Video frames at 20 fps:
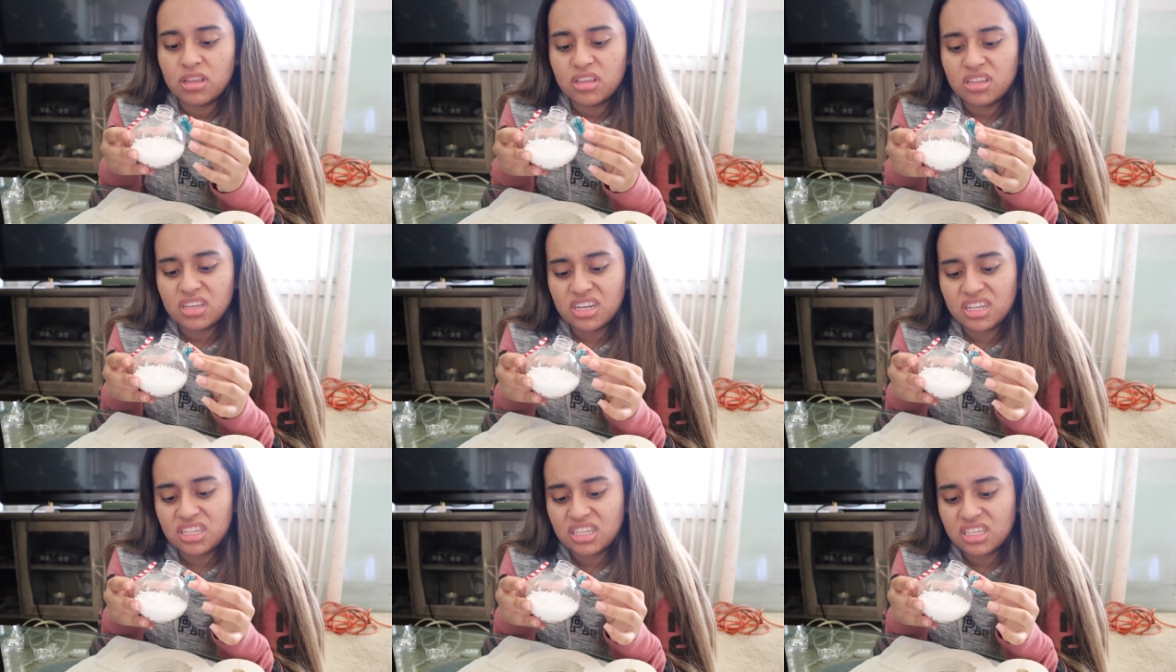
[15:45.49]

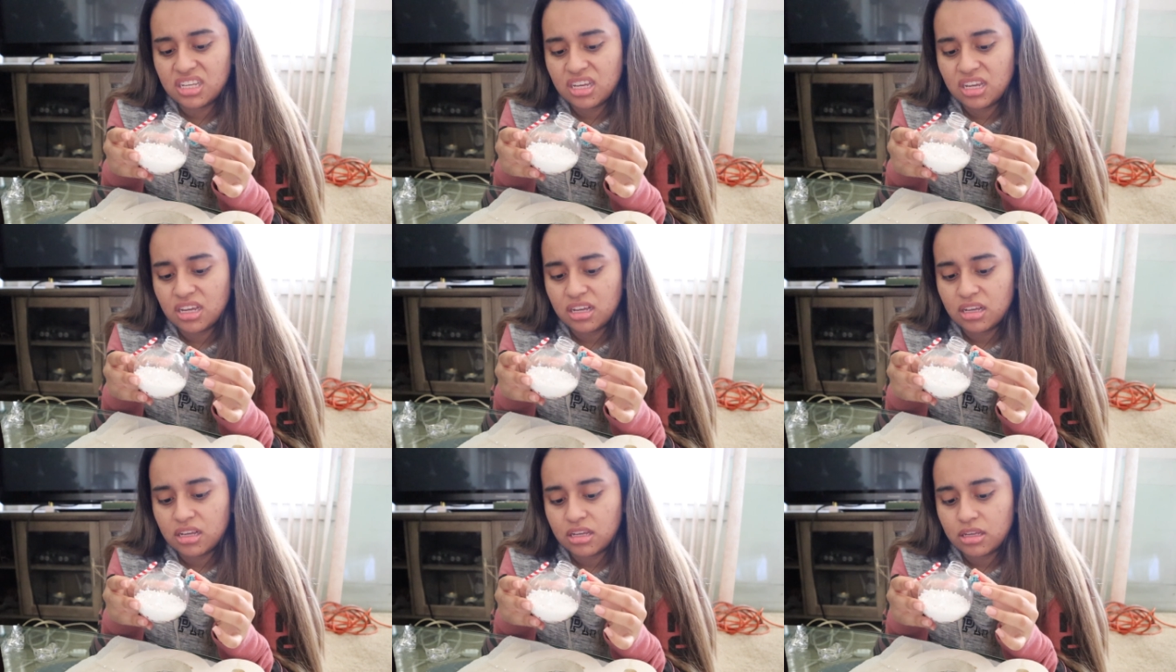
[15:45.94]
Did it
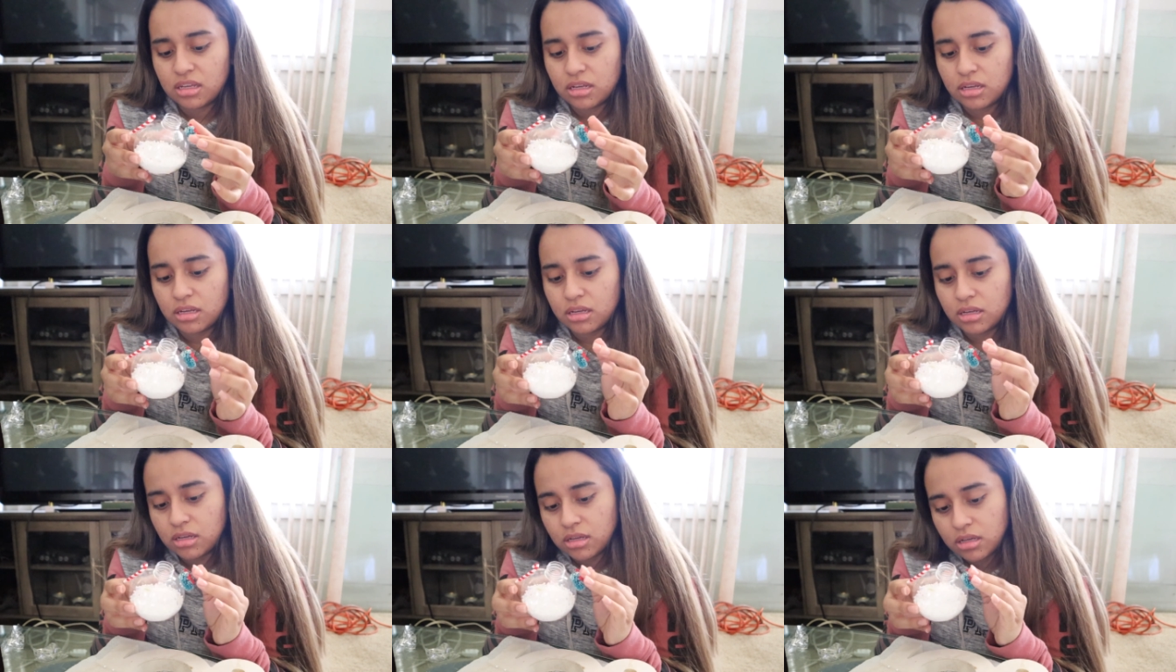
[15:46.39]
stick?
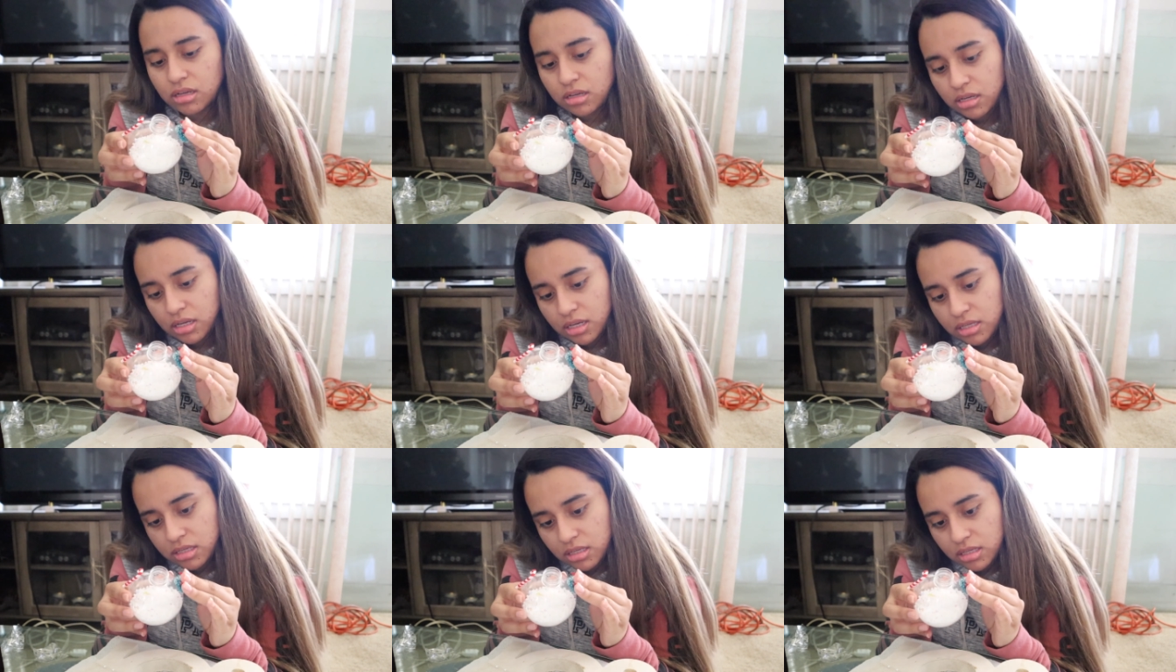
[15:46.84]
Ugh,
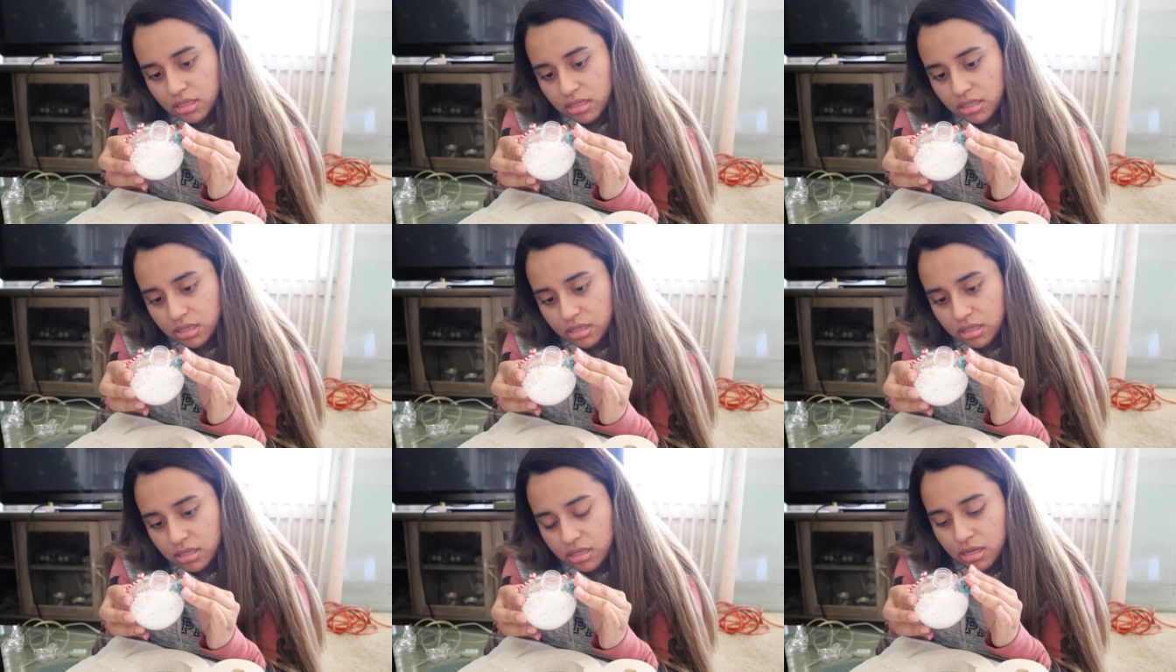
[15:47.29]
I not
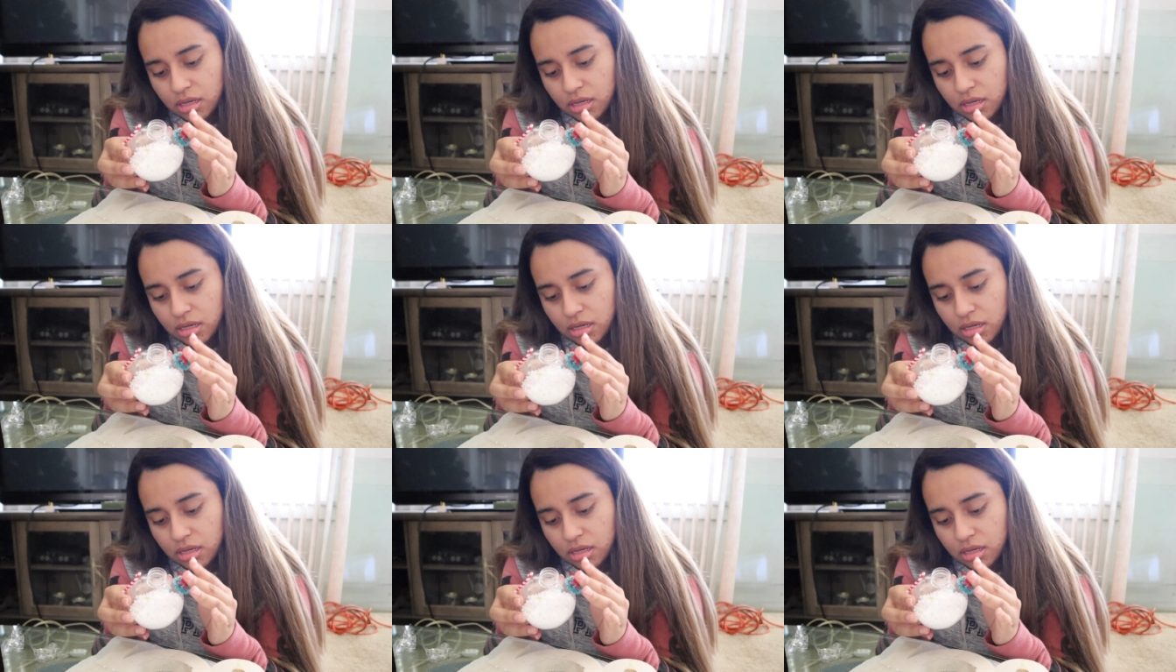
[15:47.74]
stick